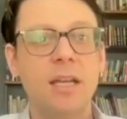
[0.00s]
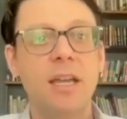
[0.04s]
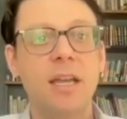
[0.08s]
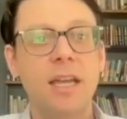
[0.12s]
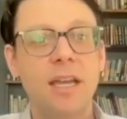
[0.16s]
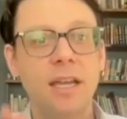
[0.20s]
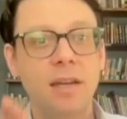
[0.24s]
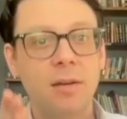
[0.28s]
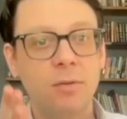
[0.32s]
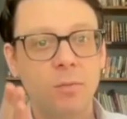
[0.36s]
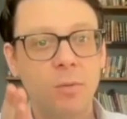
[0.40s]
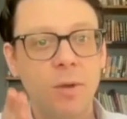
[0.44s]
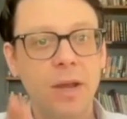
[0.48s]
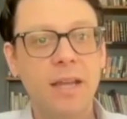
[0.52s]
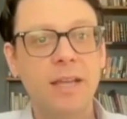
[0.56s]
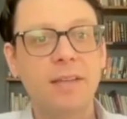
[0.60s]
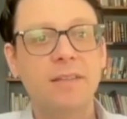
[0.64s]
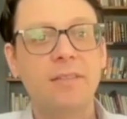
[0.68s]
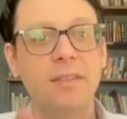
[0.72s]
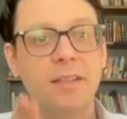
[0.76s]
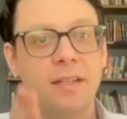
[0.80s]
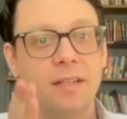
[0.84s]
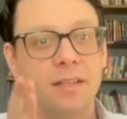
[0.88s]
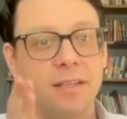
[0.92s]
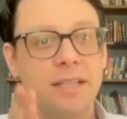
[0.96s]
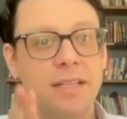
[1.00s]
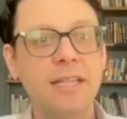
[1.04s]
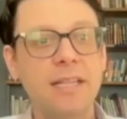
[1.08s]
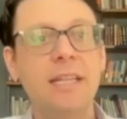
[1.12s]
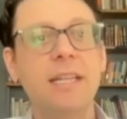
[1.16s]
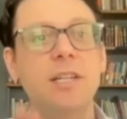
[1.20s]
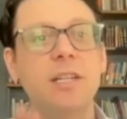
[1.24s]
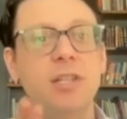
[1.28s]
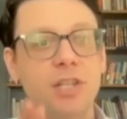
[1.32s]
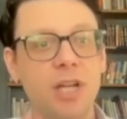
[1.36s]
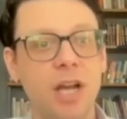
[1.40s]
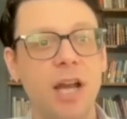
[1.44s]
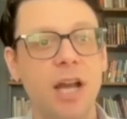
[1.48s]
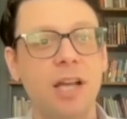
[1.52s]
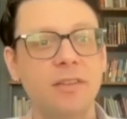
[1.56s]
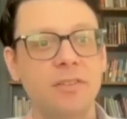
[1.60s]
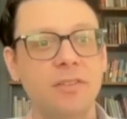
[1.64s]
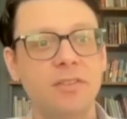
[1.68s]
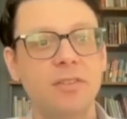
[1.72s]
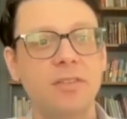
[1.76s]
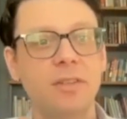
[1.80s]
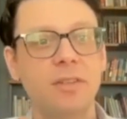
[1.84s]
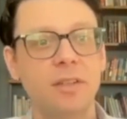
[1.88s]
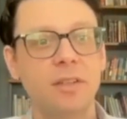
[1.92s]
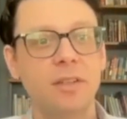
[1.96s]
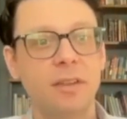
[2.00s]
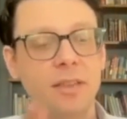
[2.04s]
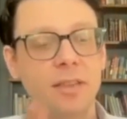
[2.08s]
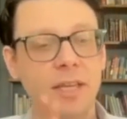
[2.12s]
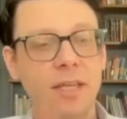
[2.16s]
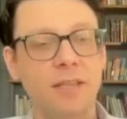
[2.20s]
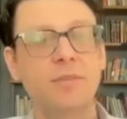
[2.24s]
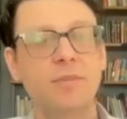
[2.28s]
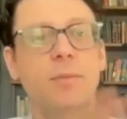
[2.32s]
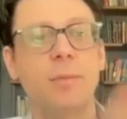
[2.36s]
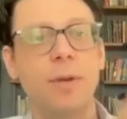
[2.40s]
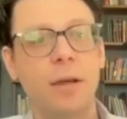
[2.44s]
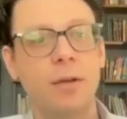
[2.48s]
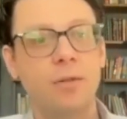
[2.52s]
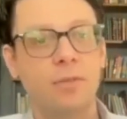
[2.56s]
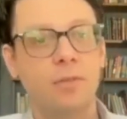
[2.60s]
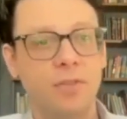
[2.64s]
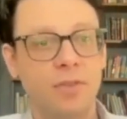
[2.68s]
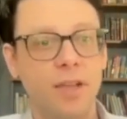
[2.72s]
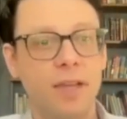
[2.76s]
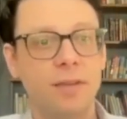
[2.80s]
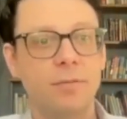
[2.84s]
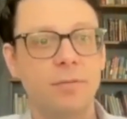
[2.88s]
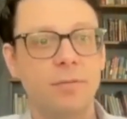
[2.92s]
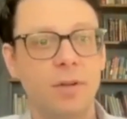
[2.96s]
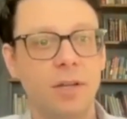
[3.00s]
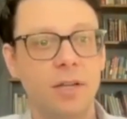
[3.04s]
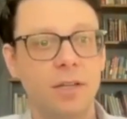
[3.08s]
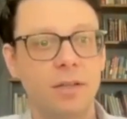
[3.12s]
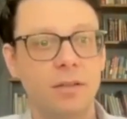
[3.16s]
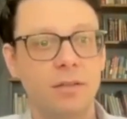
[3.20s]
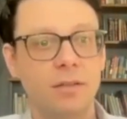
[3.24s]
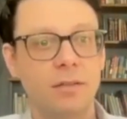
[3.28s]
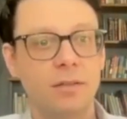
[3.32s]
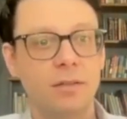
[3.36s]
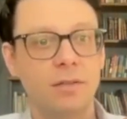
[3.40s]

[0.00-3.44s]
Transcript: in ways that teach us things about slavery